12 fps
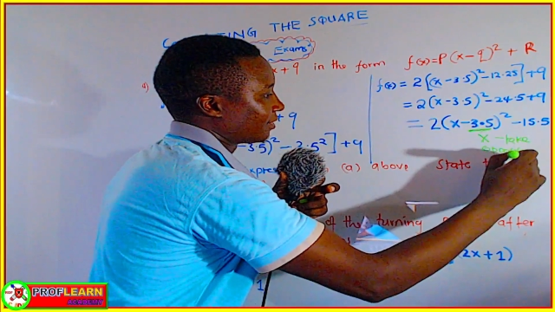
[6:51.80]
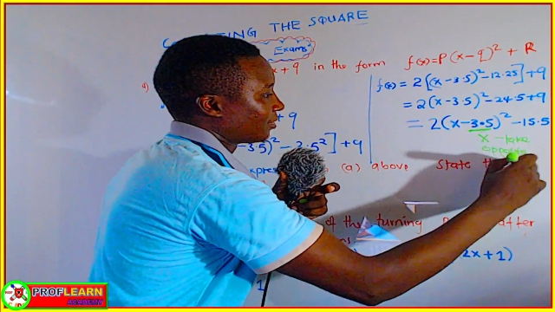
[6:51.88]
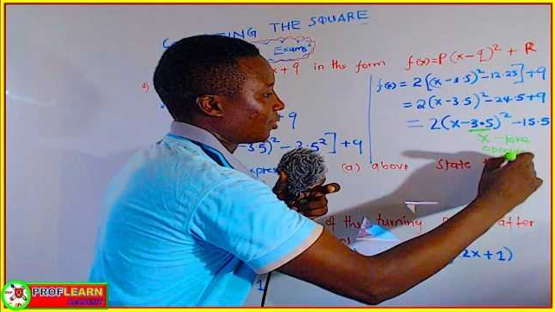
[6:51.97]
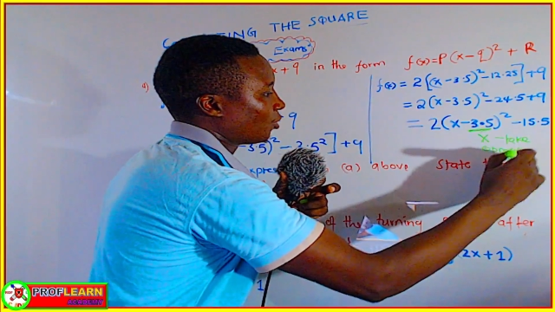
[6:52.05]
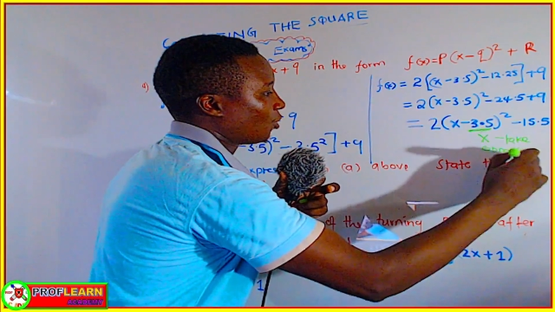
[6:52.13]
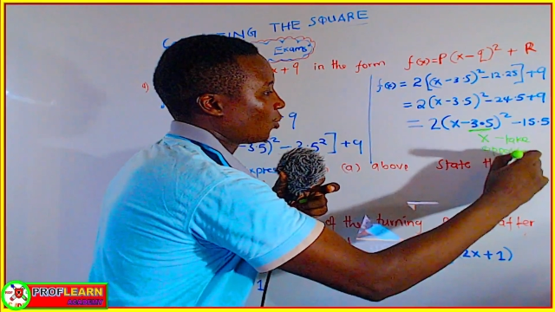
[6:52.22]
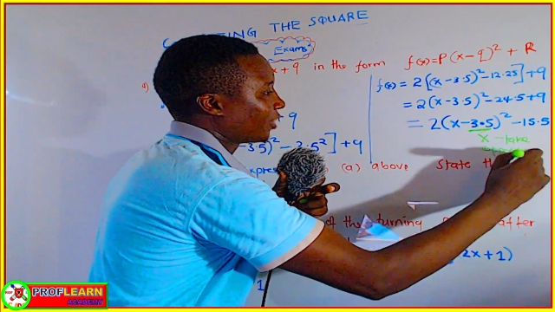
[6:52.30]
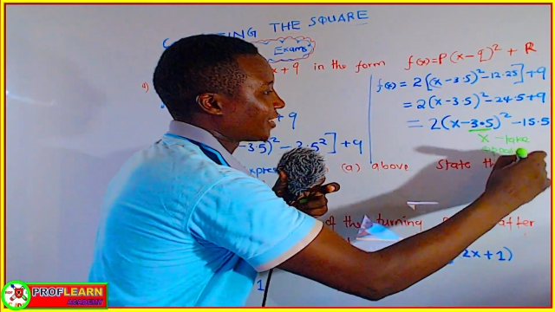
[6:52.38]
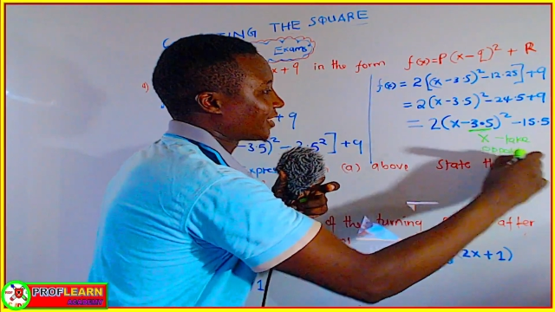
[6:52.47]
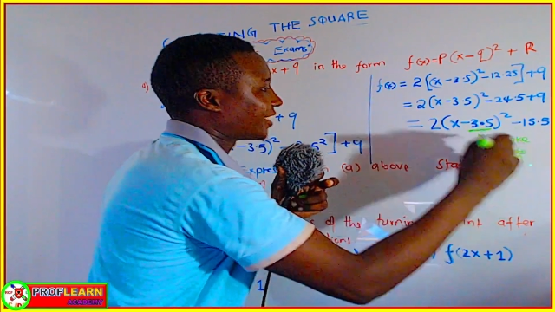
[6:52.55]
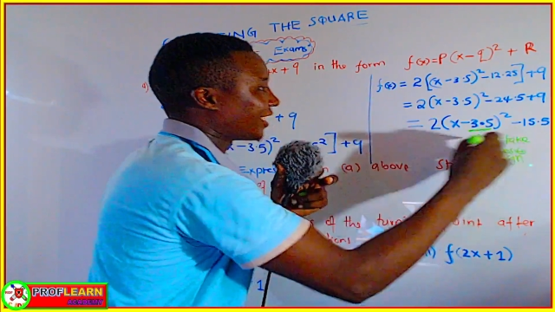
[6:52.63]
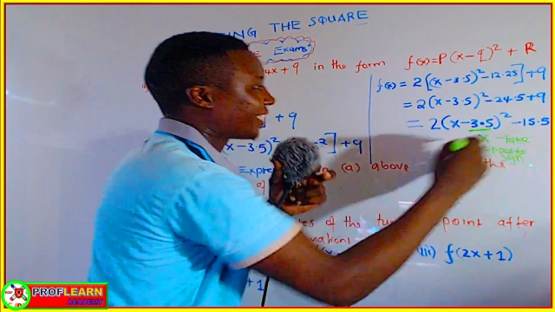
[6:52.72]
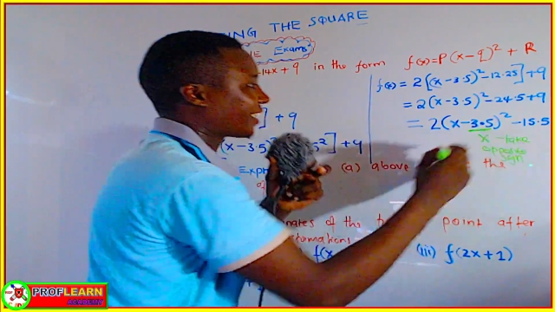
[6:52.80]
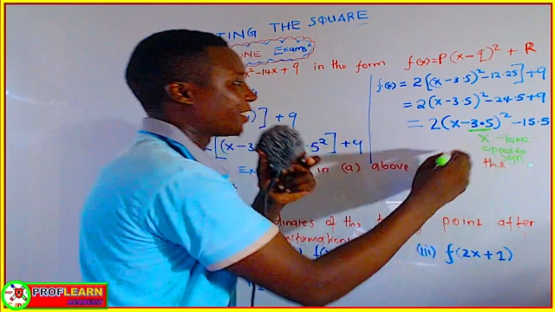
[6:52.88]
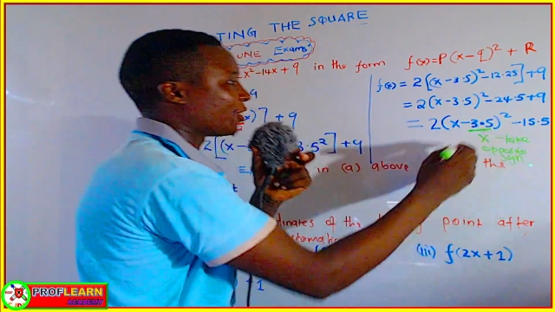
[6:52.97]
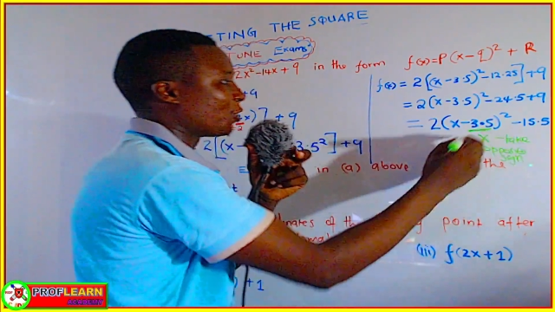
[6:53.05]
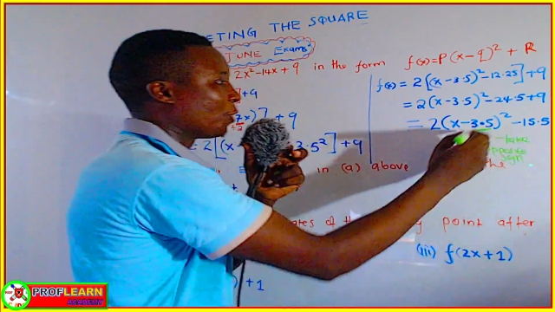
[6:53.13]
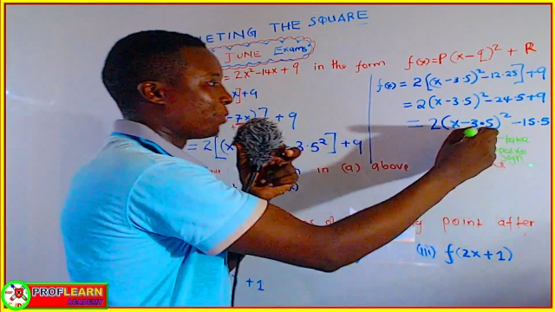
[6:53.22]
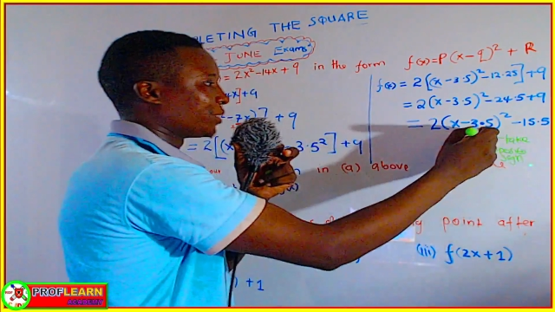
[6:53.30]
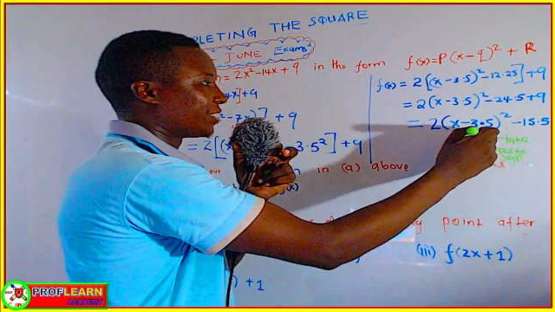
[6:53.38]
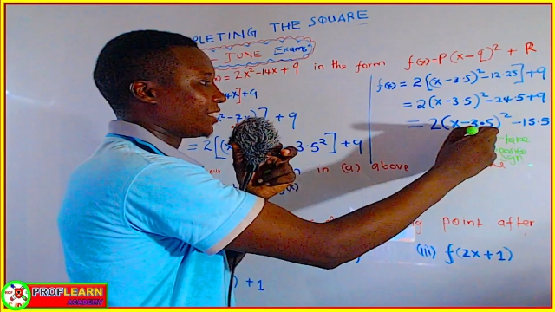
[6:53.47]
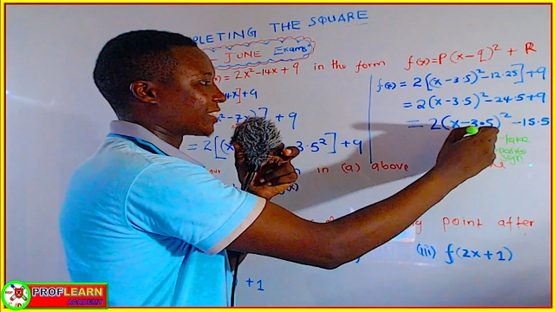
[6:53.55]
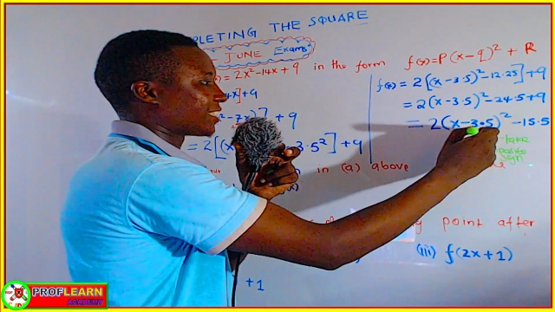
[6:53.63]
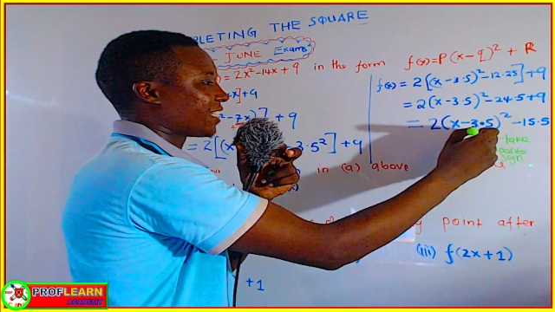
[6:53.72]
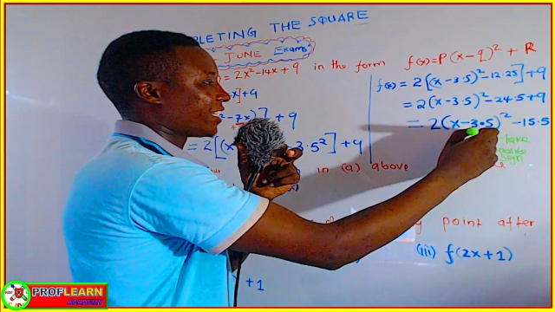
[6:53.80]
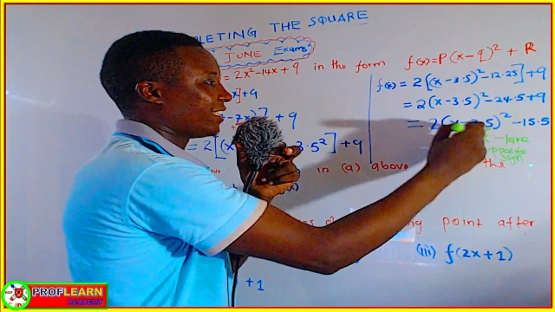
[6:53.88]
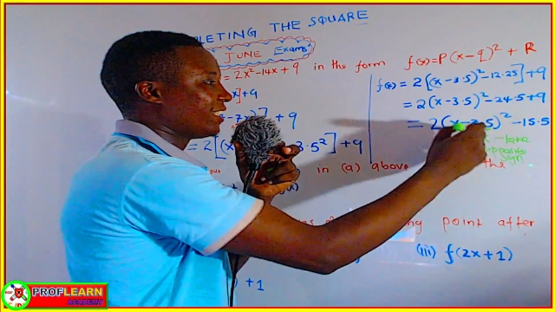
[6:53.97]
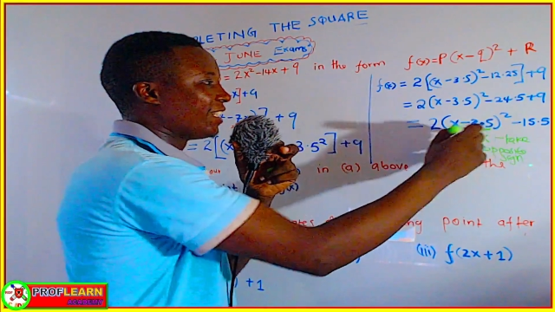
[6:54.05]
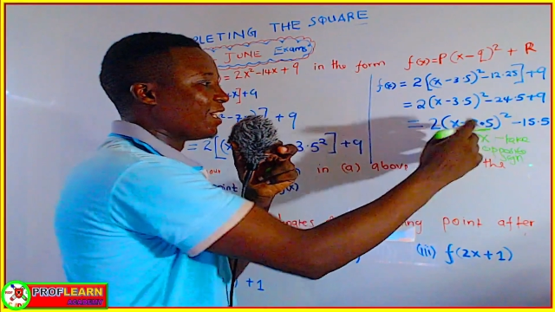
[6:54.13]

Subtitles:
Always take the opposite sign